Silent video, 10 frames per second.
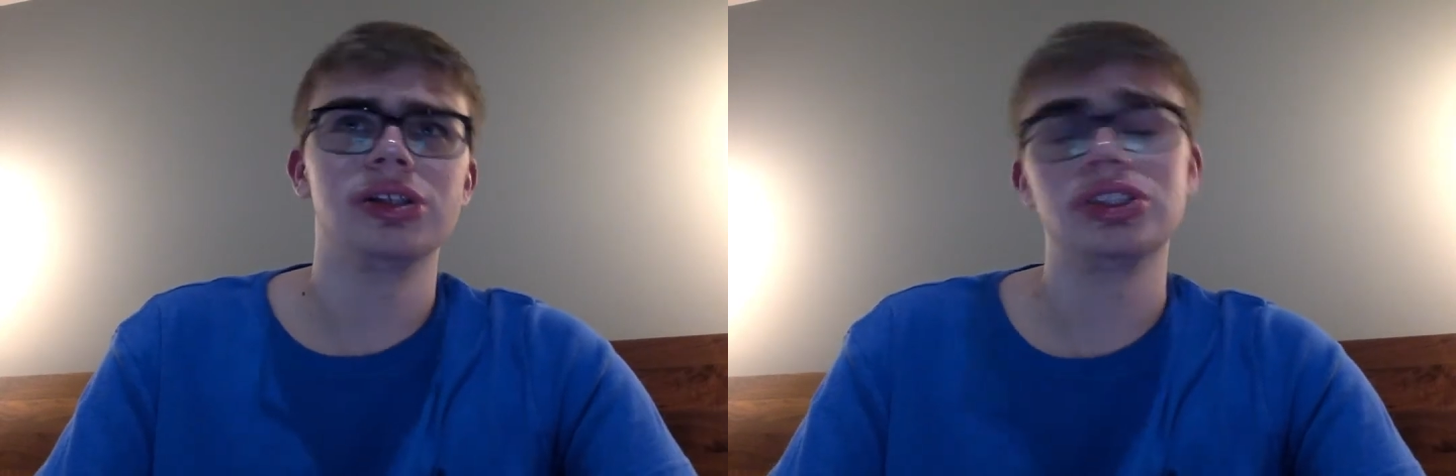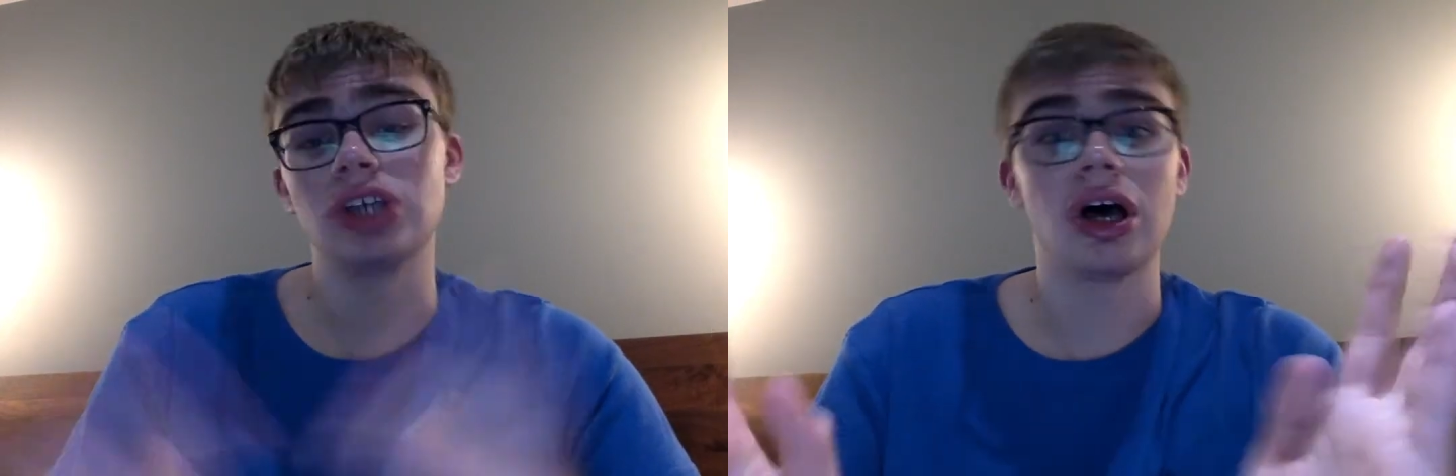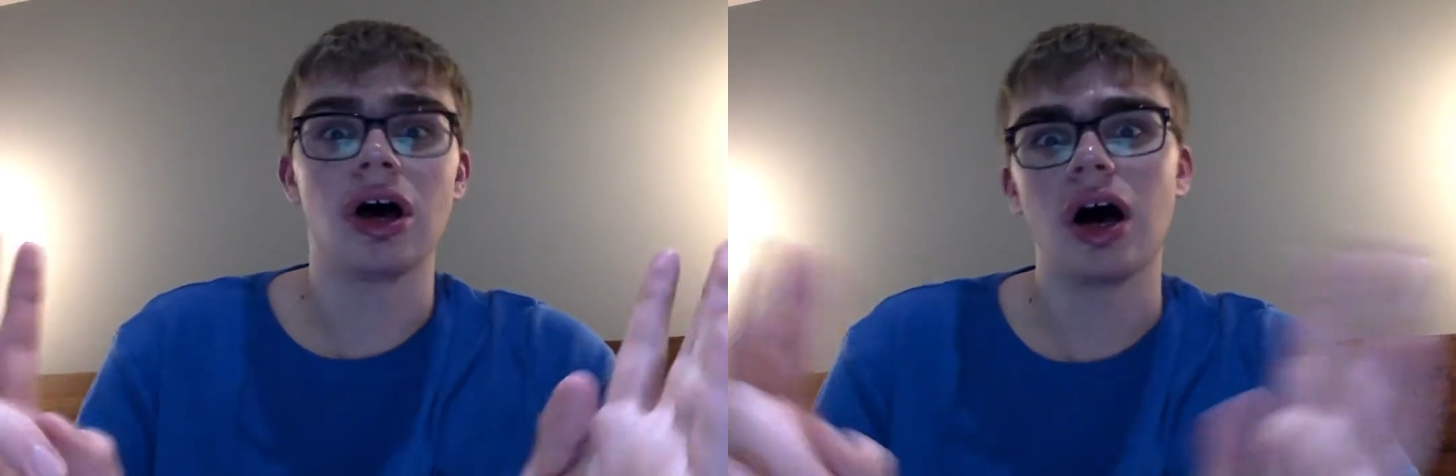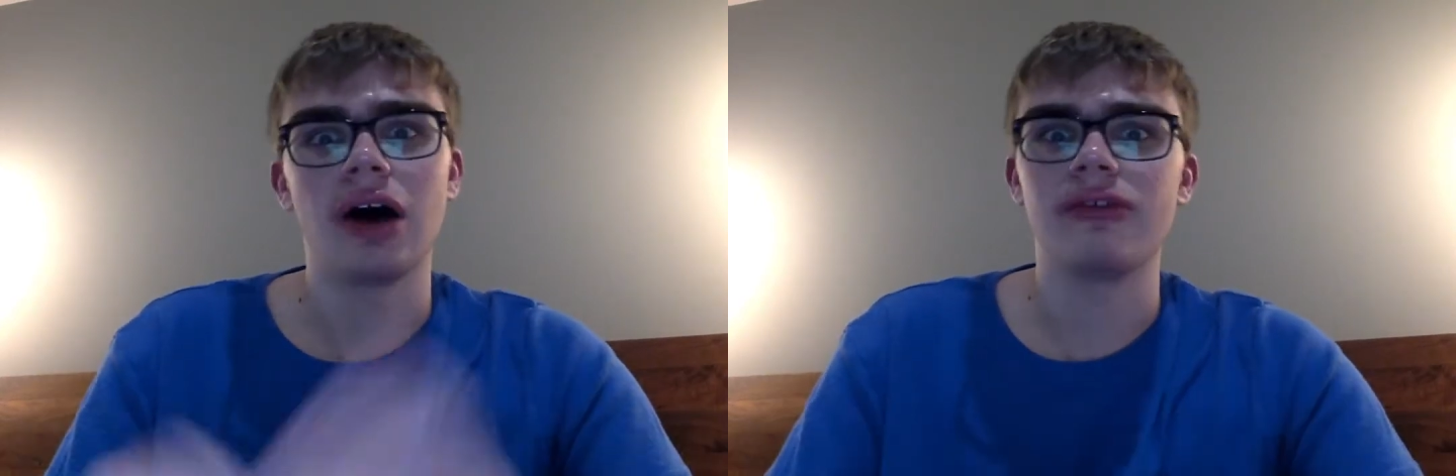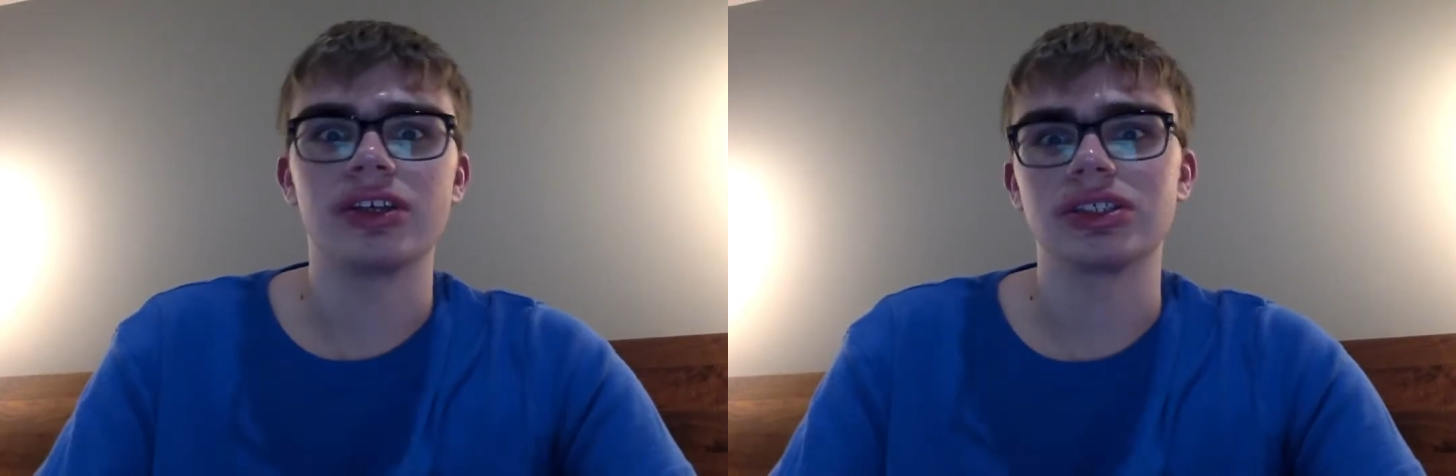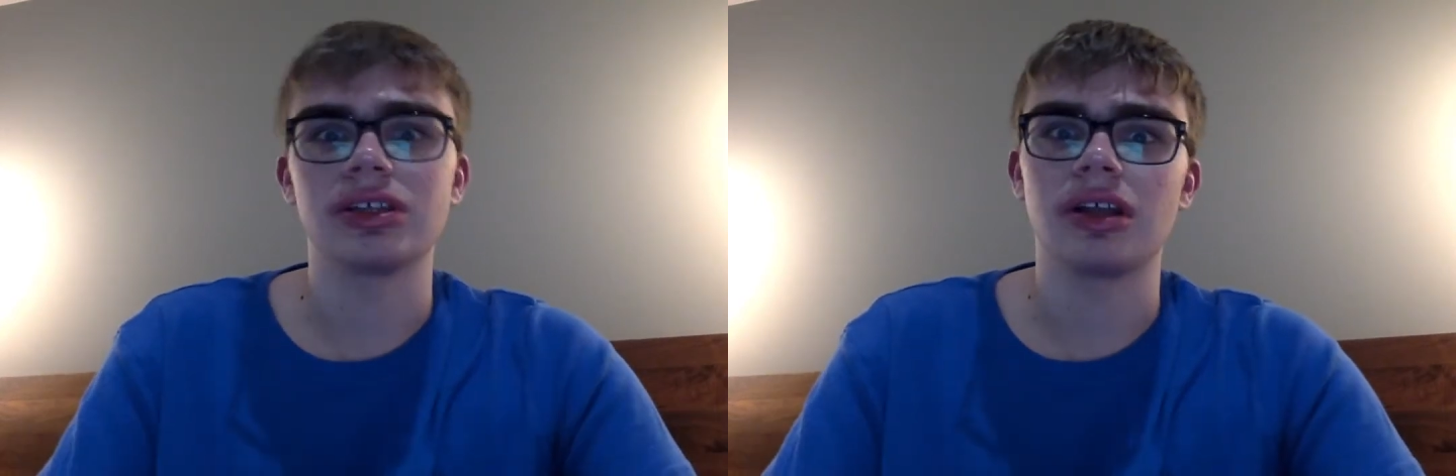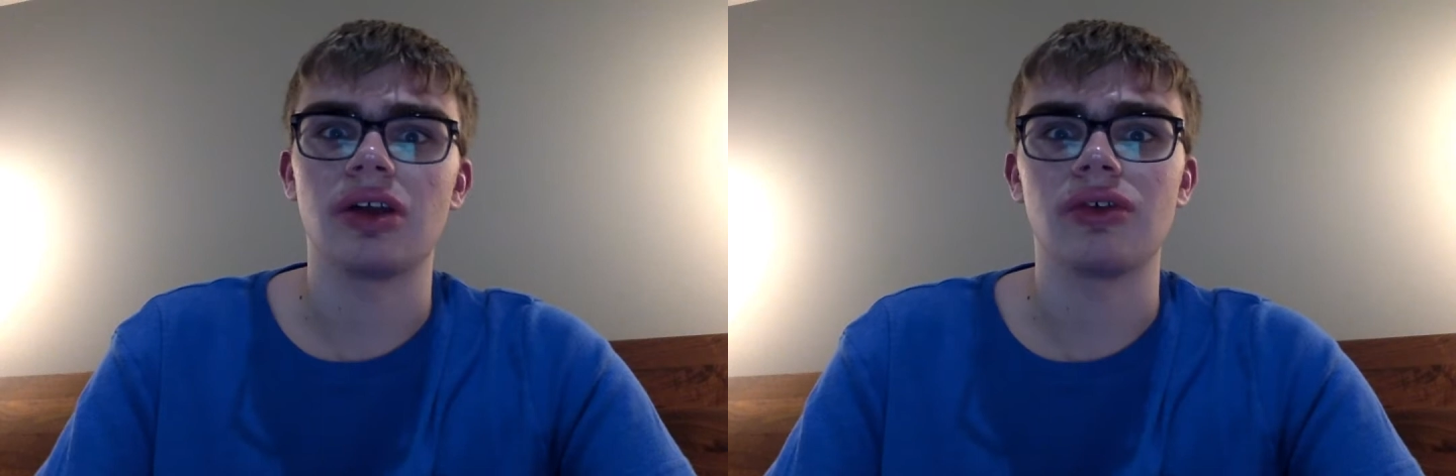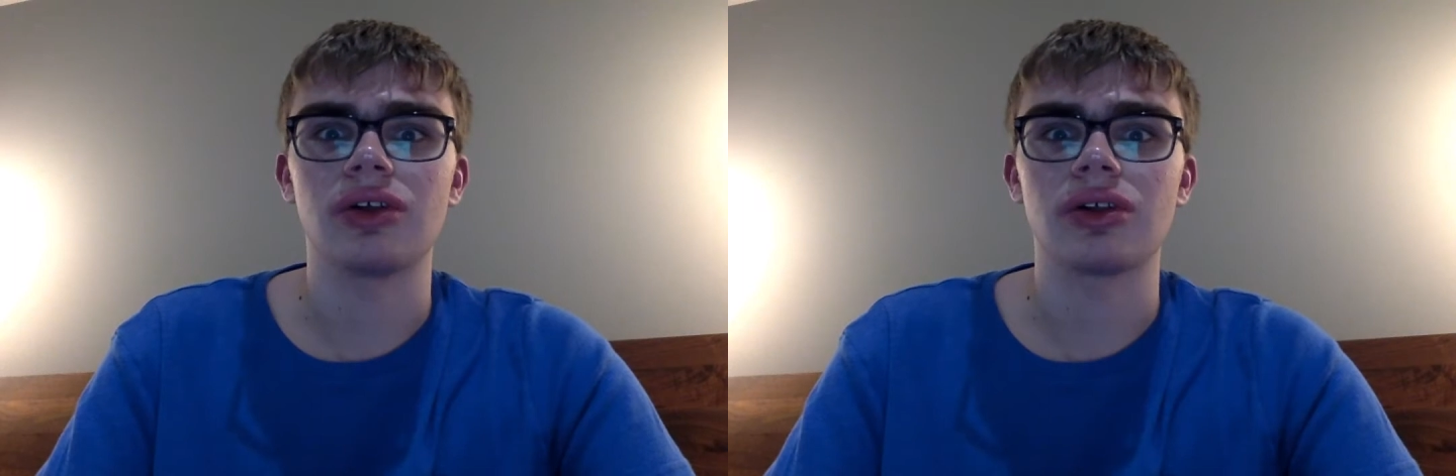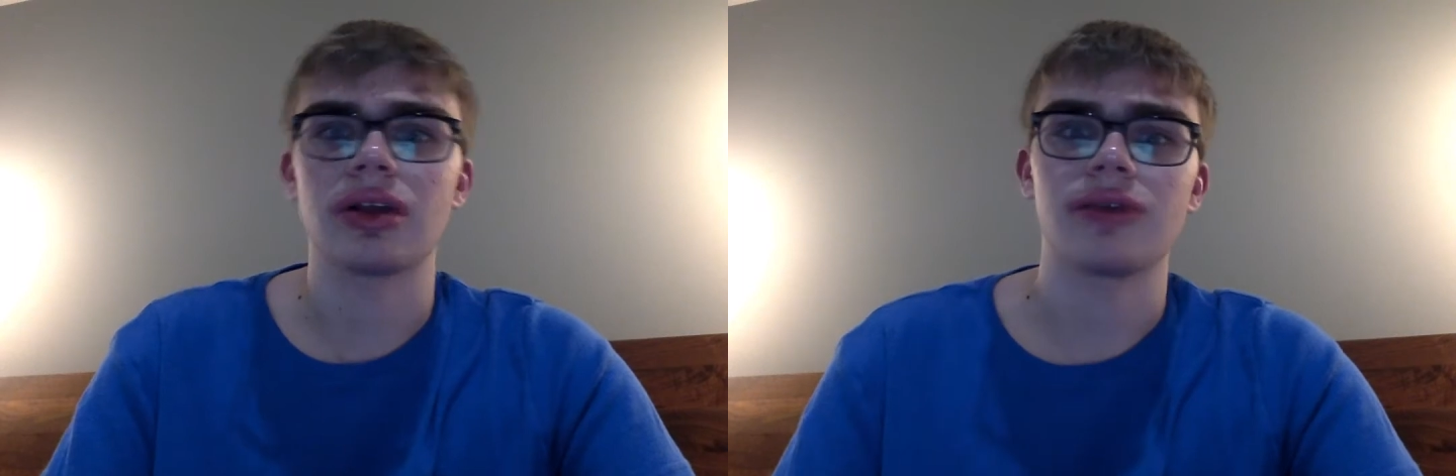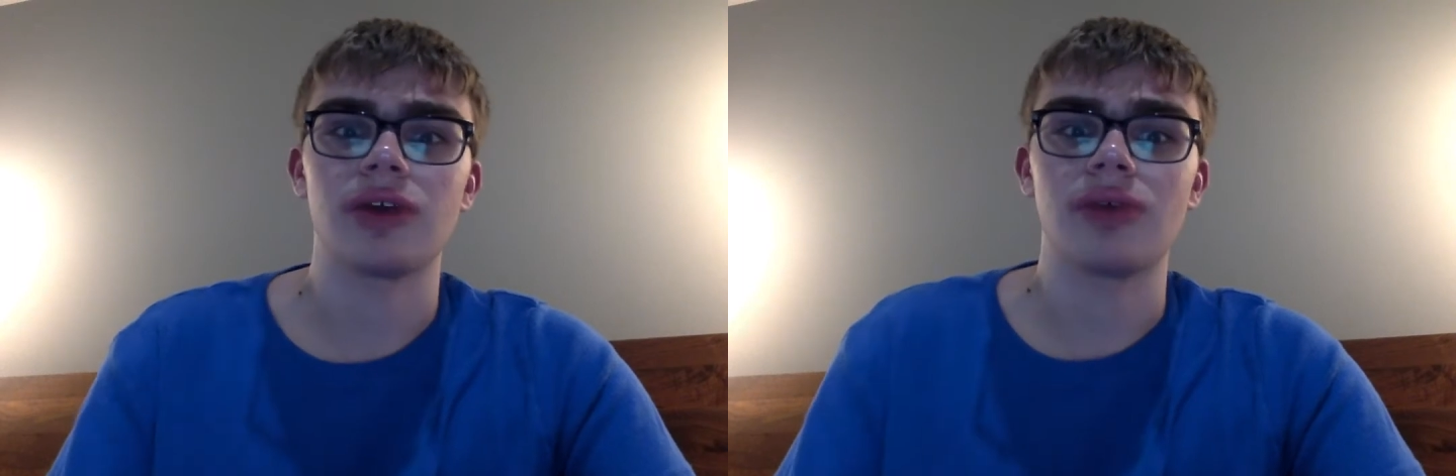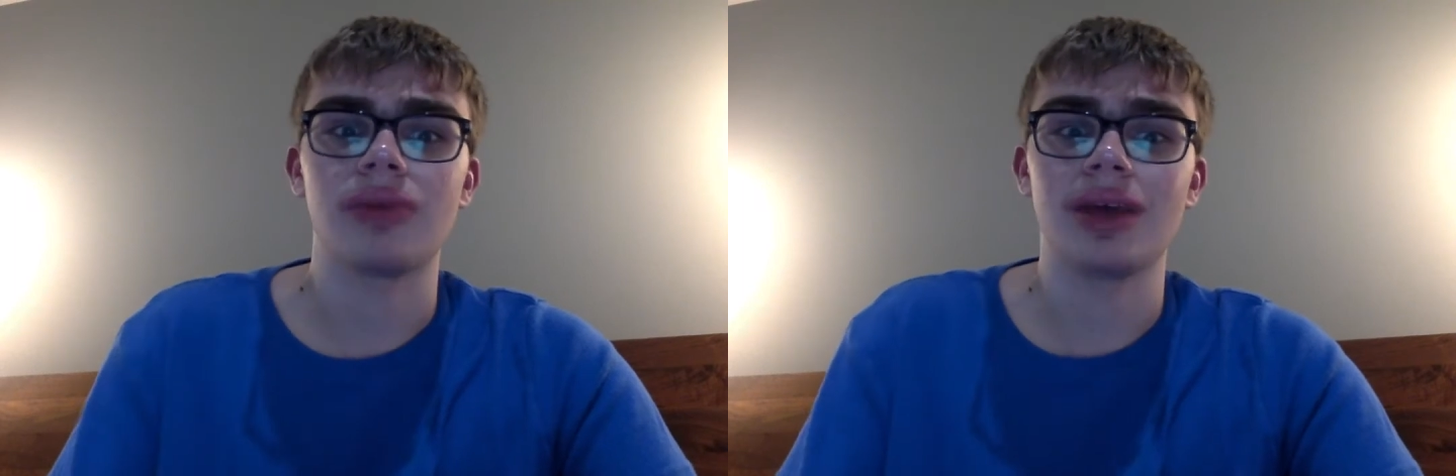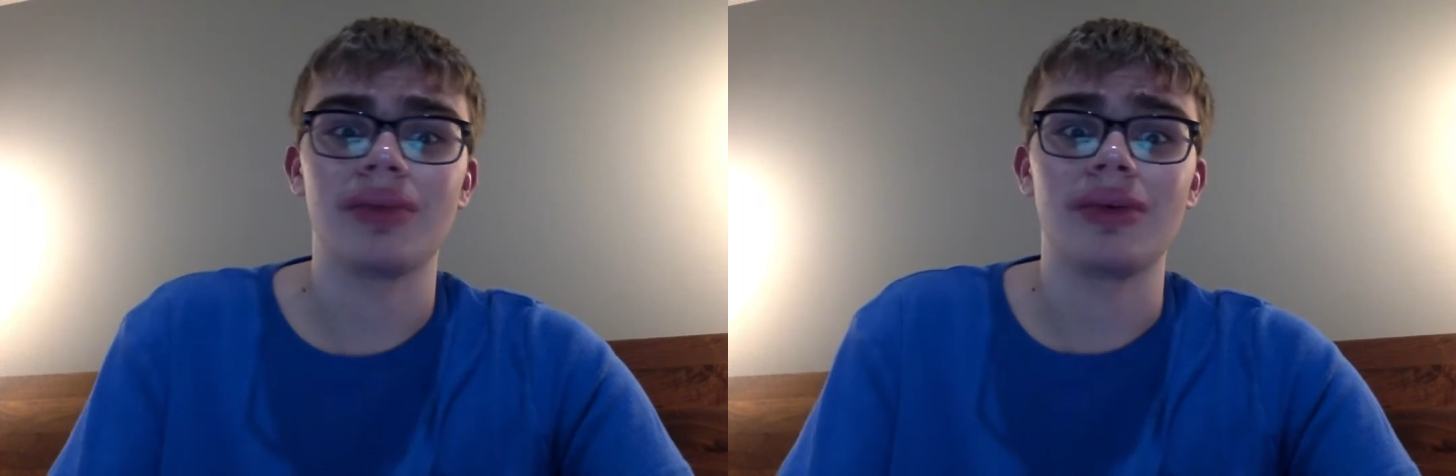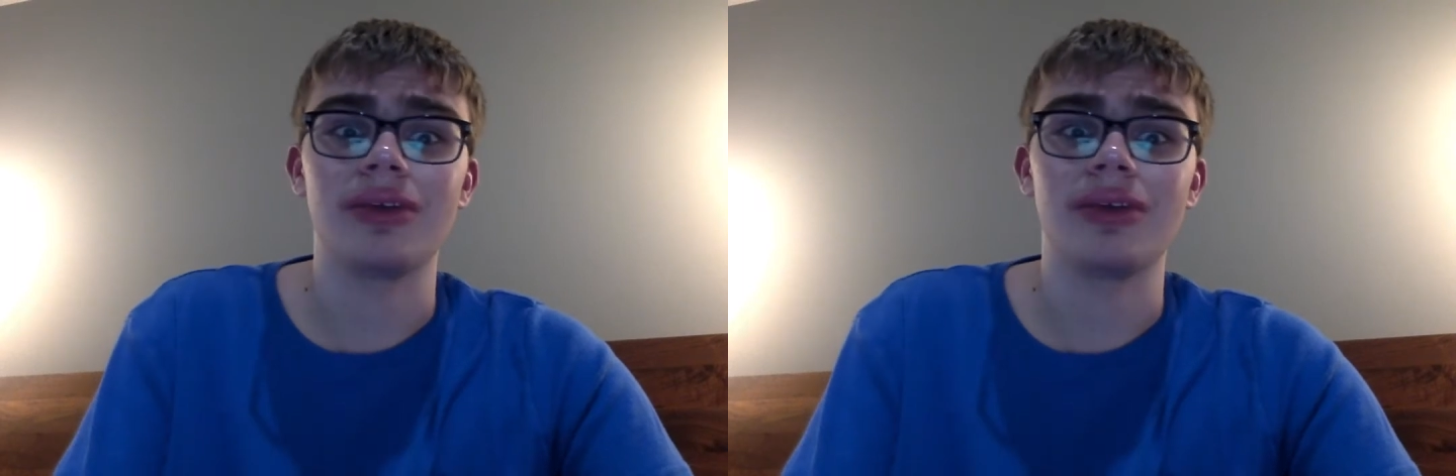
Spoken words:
duh, obviously they don't look like real people.